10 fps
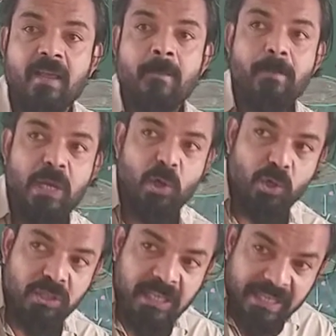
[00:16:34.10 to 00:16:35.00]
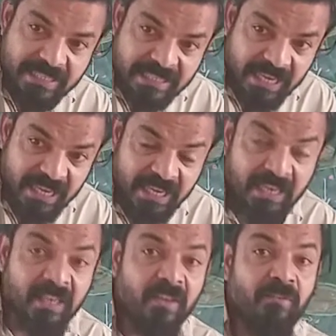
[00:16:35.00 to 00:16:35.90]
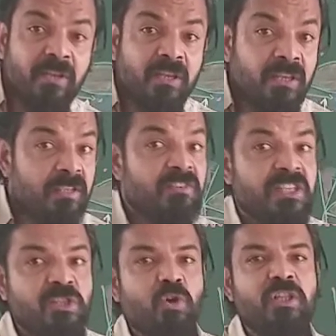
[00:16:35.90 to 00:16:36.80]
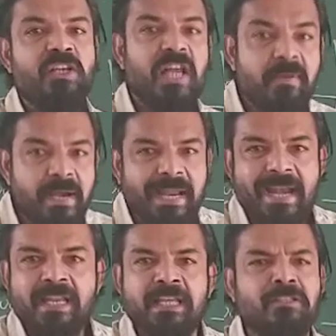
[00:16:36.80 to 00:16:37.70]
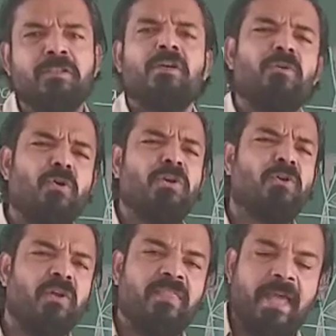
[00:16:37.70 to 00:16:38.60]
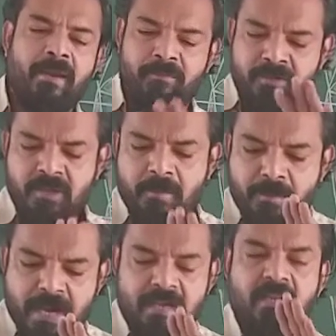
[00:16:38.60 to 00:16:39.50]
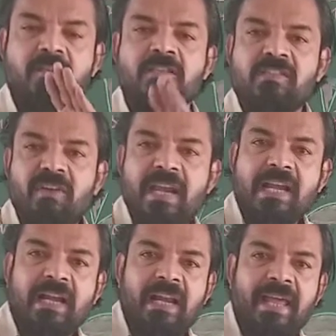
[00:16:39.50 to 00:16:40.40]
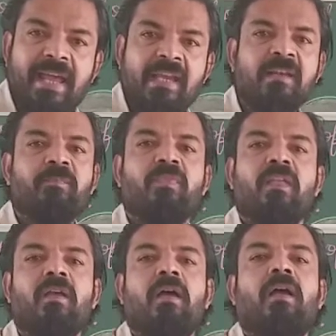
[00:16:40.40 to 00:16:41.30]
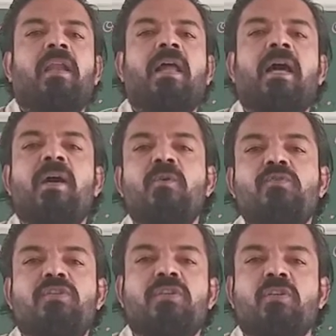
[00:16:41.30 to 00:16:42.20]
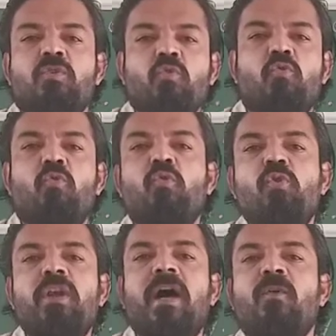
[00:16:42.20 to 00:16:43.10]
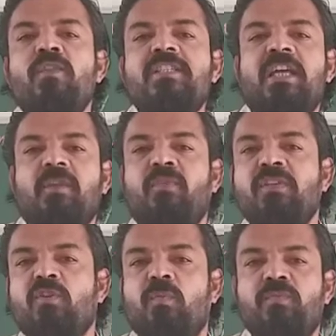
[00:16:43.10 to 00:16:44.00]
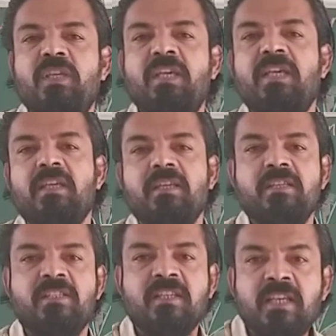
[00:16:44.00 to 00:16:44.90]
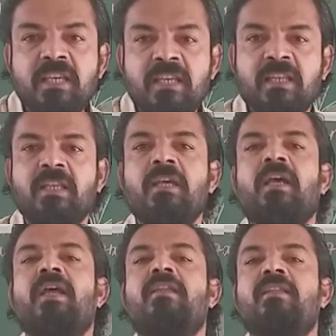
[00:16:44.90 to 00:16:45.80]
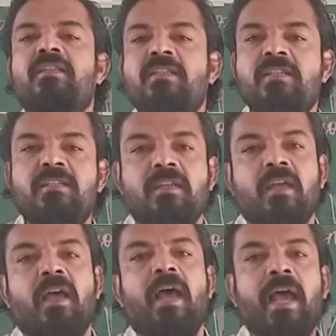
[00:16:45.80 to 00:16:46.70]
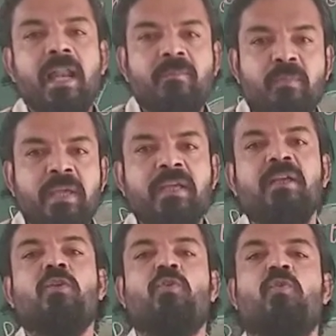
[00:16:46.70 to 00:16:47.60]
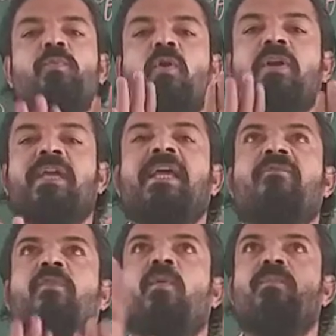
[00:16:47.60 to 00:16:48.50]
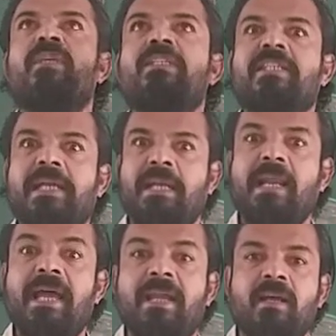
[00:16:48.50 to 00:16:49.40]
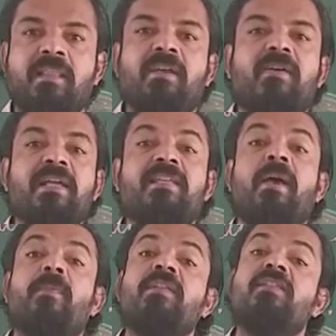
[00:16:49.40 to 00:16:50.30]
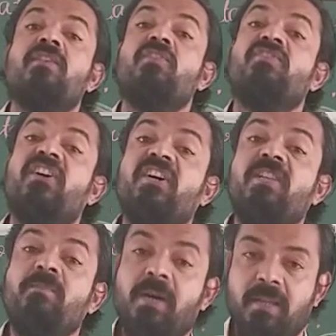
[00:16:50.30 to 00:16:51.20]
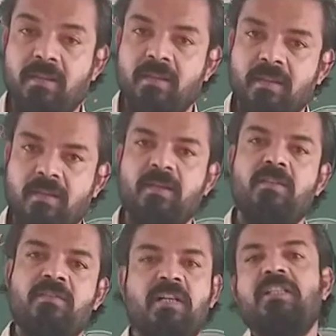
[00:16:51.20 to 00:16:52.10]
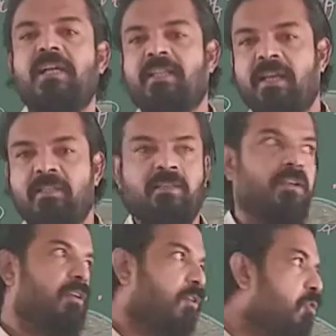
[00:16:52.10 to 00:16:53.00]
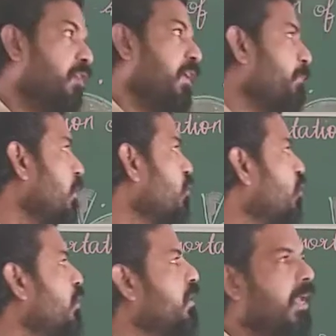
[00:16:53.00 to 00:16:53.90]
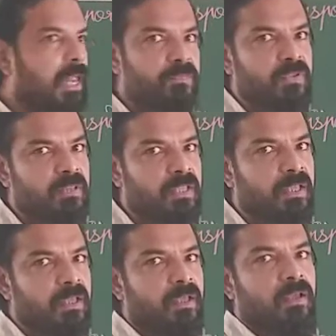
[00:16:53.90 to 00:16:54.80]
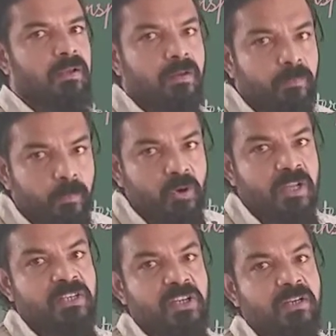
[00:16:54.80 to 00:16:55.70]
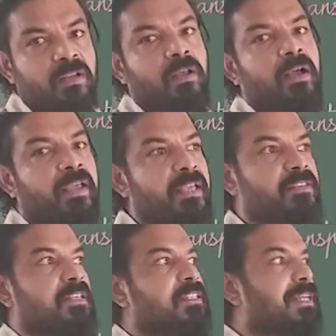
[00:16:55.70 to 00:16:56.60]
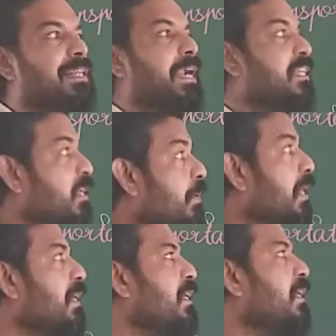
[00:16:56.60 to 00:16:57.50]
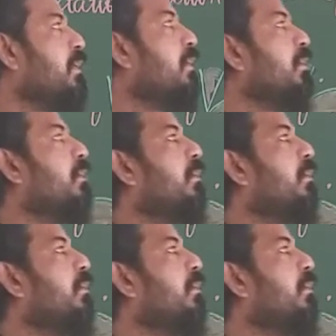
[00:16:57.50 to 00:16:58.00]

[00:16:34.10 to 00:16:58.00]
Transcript: Below the skin, which is called the dermatitis. Don't go in that. But sweat gland allows to cool down the surface of the skin, and this is helping to protect from the sunlight. Otherwise happens sunburn. Jal jata hai sir. Okay. So it helps in the protection against the sunlight. Similarly,